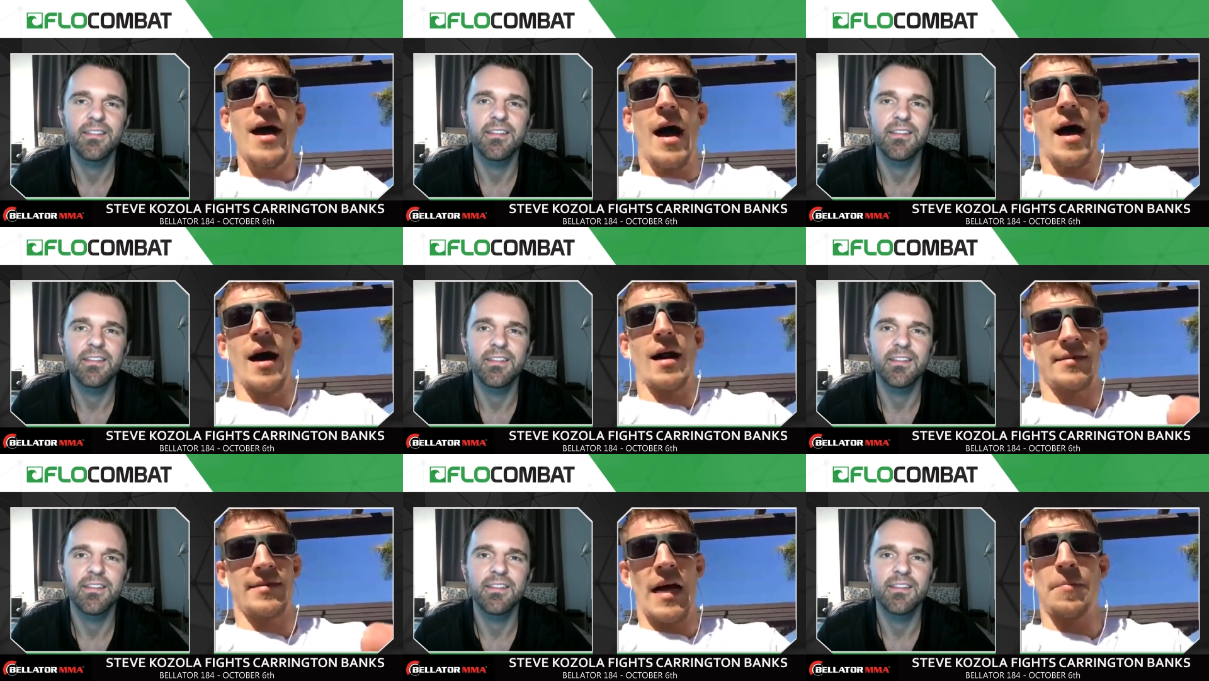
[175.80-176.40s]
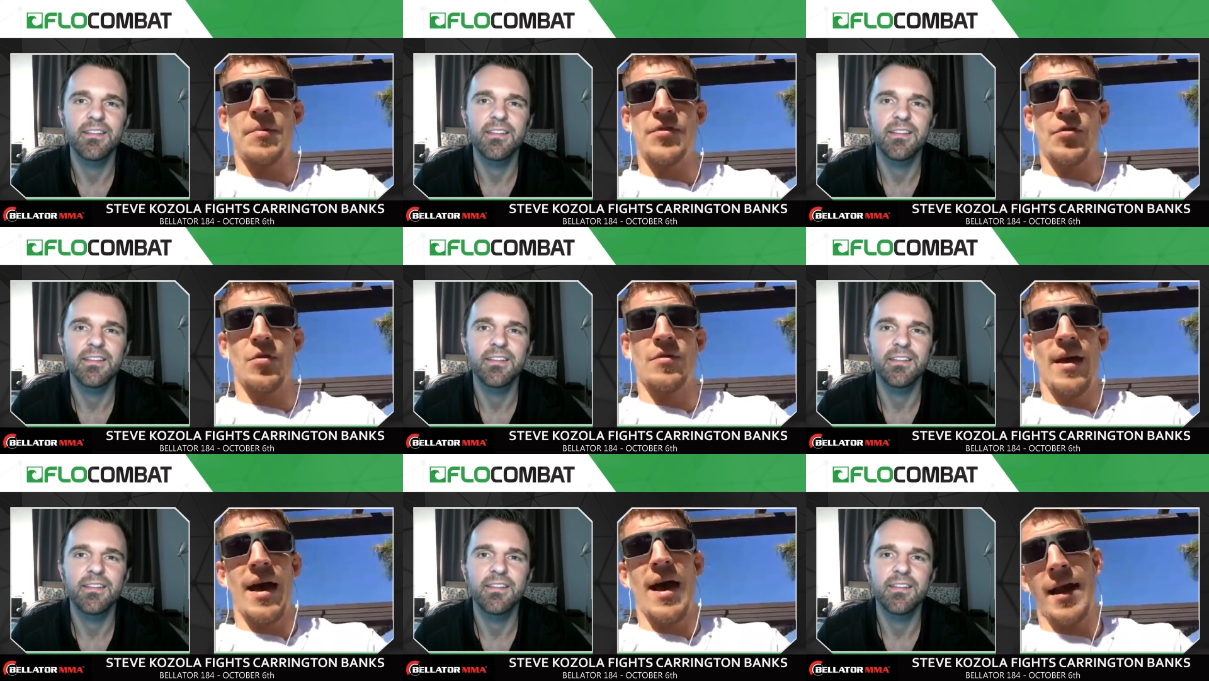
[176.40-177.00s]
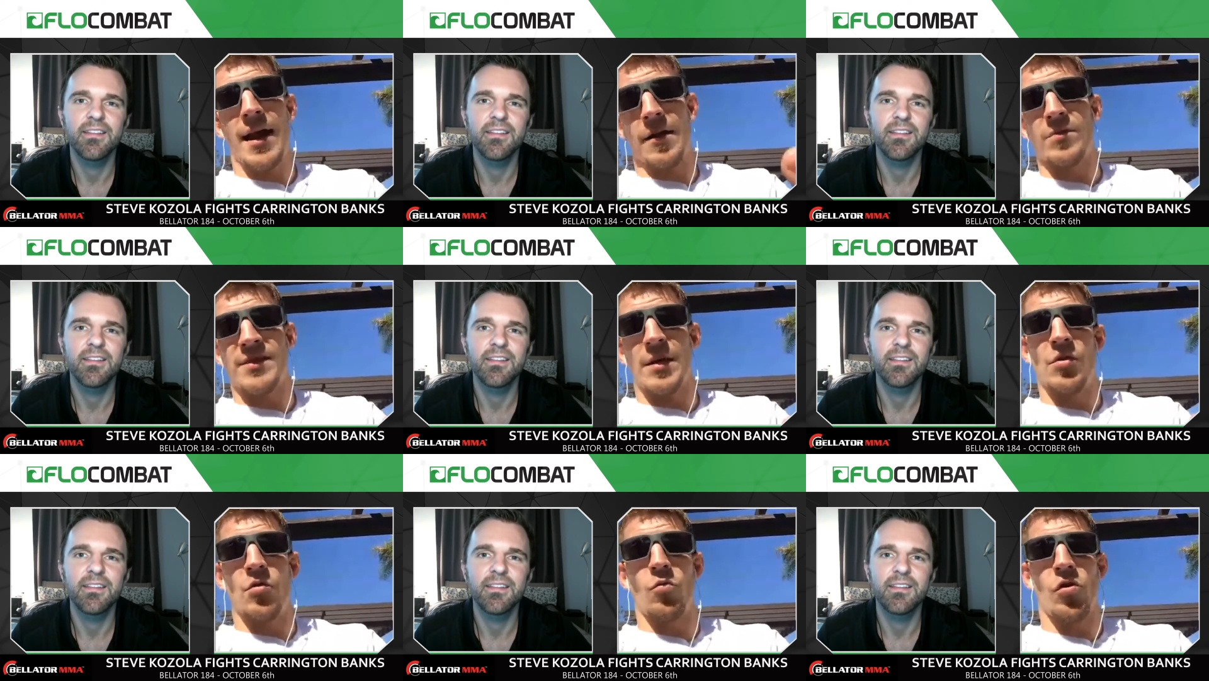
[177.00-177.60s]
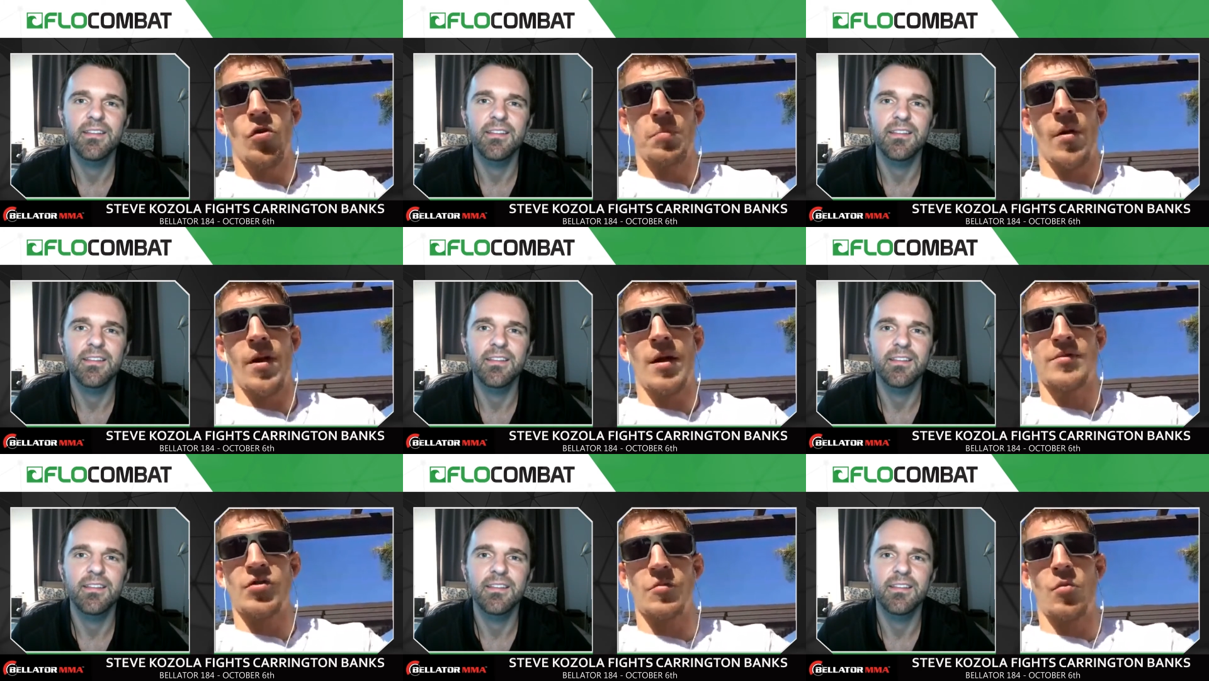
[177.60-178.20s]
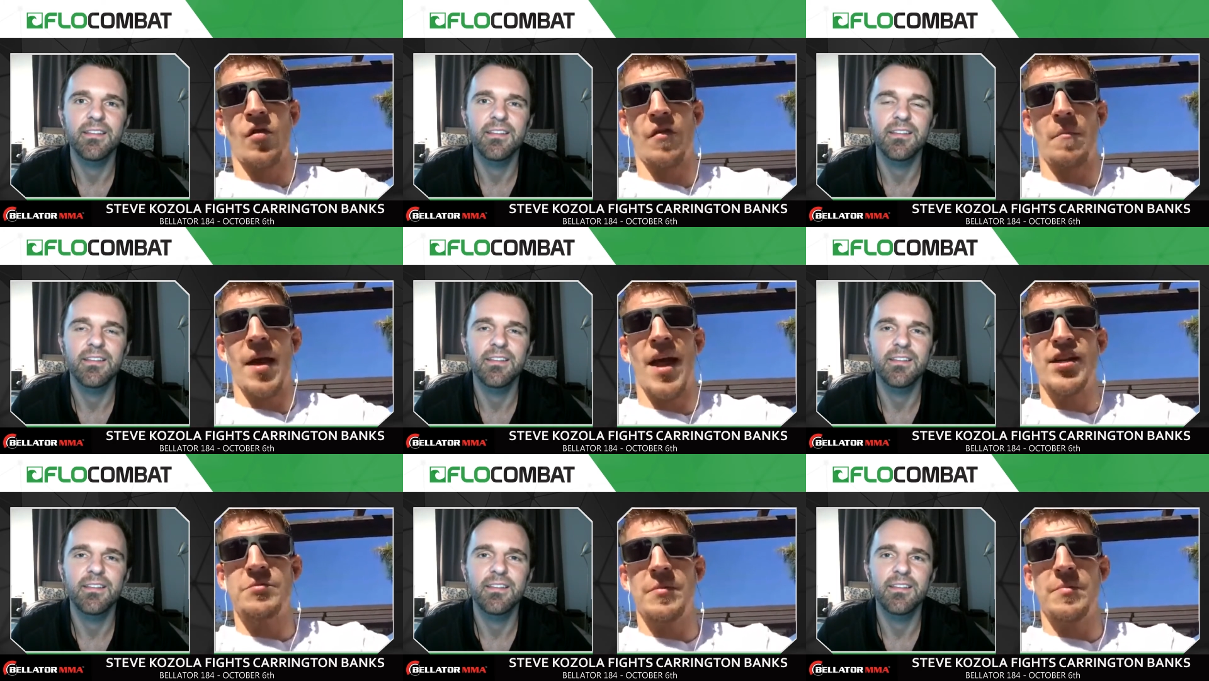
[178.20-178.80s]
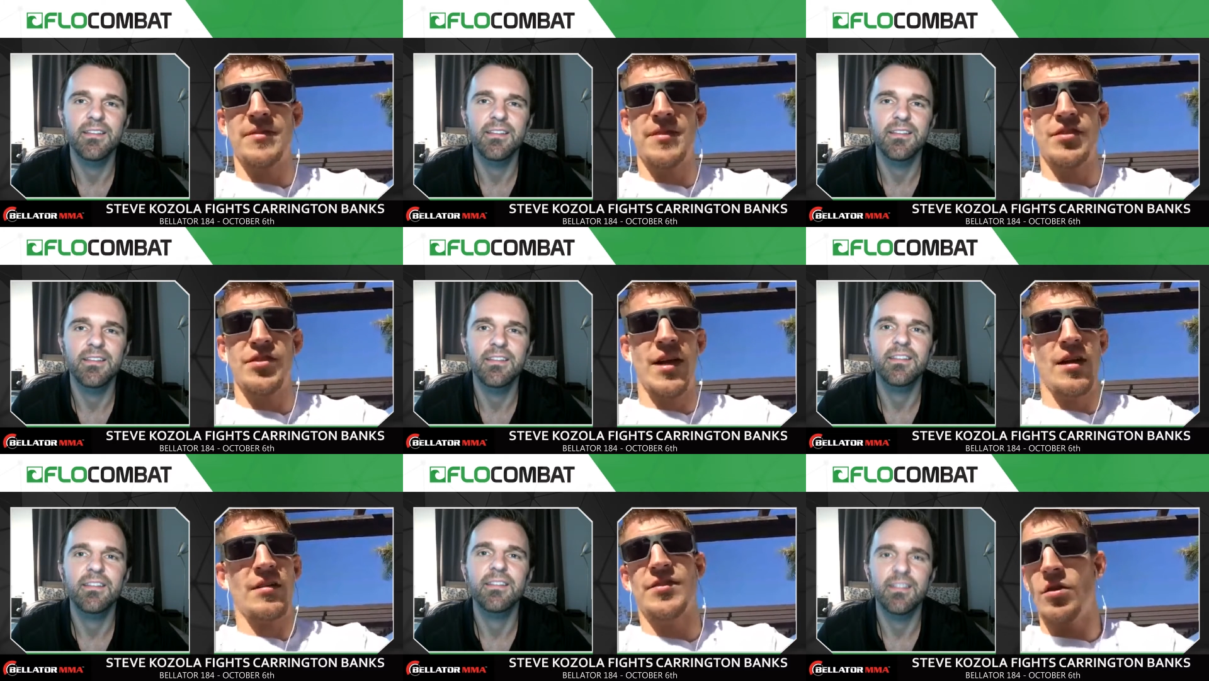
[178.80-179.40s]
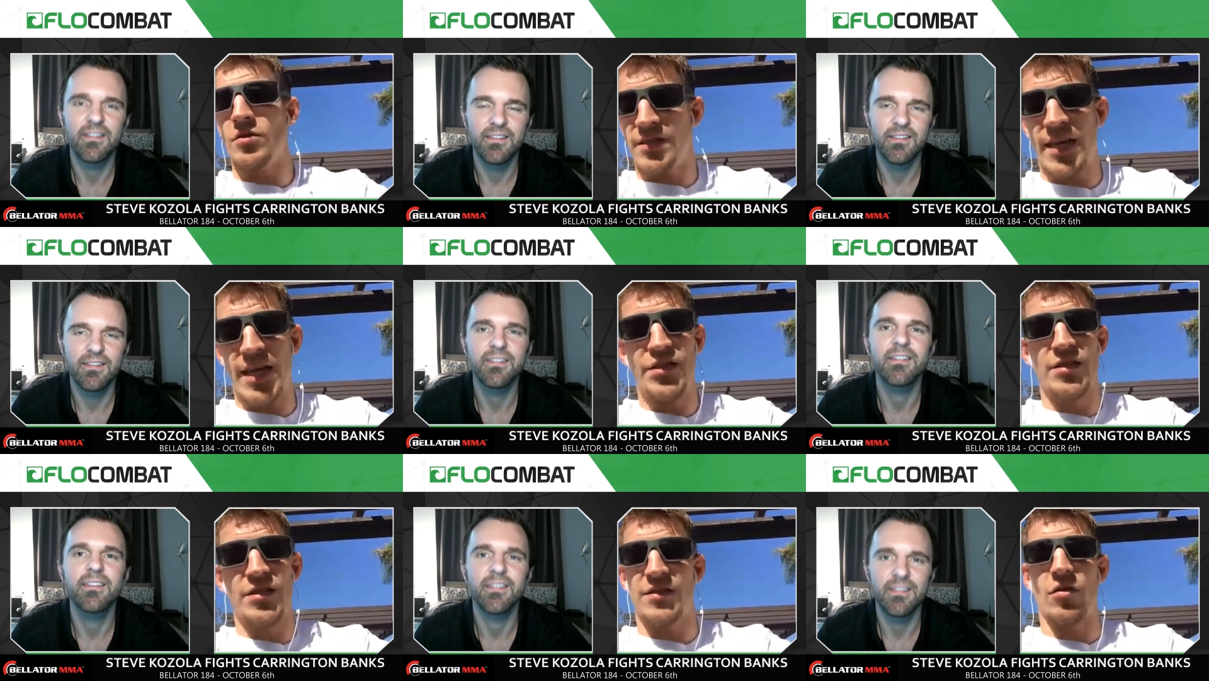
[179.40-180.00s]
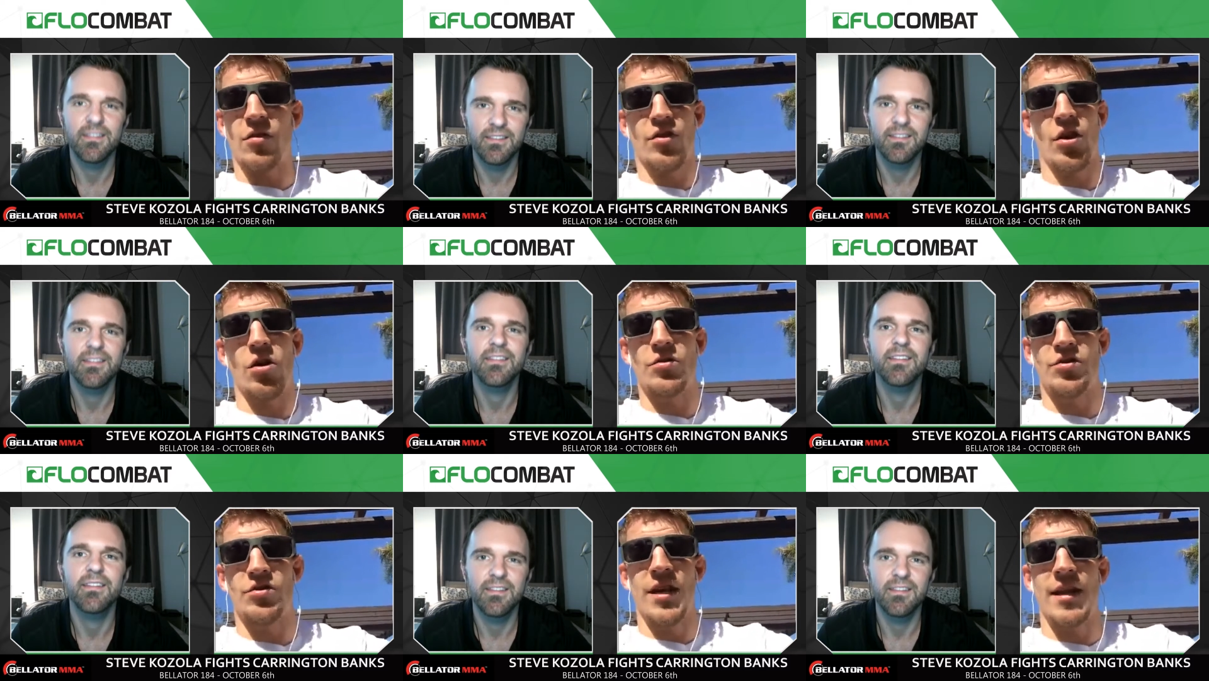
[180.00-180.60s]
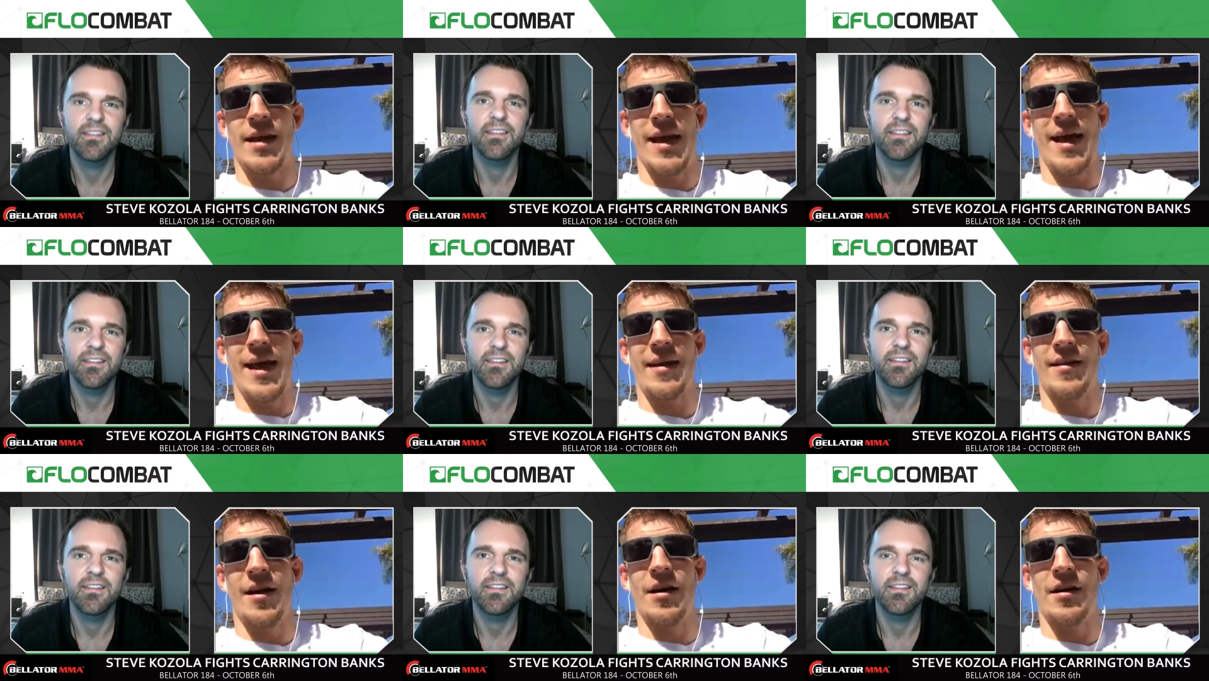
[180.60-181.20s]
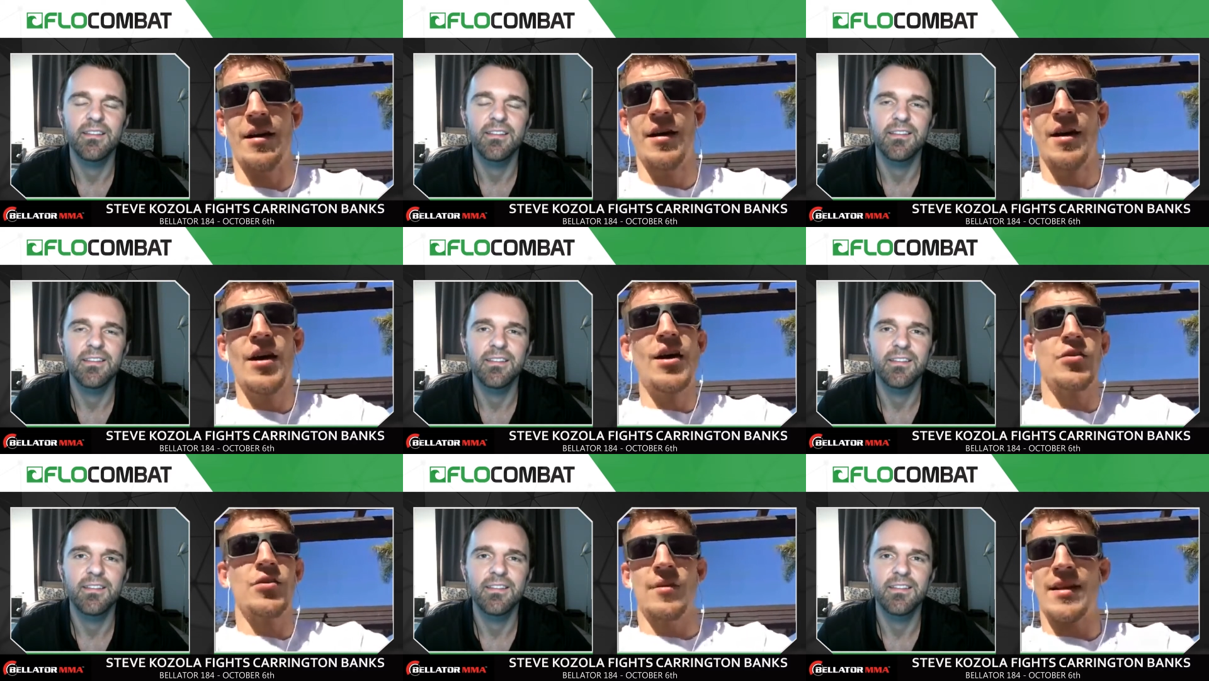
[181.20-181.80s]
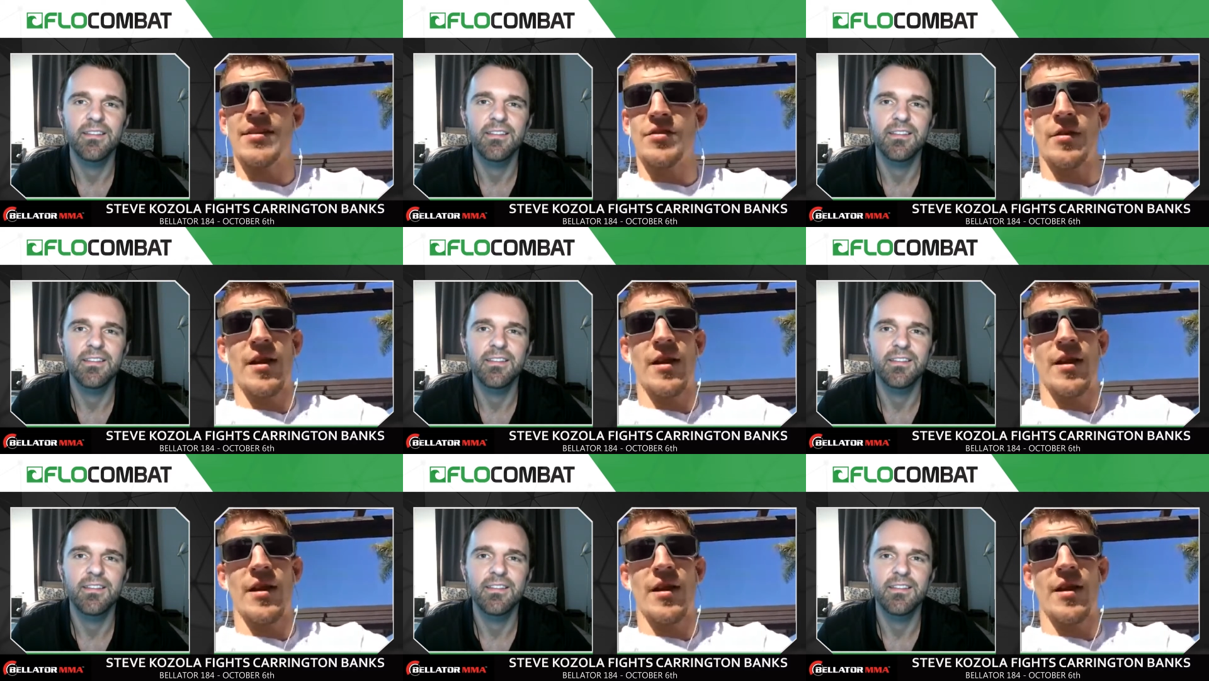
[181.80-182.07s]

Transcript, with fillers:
Speaker 1: on top of doing that, I was able to work my way up to more of a management position now, still teaching, still coaching, and doing that.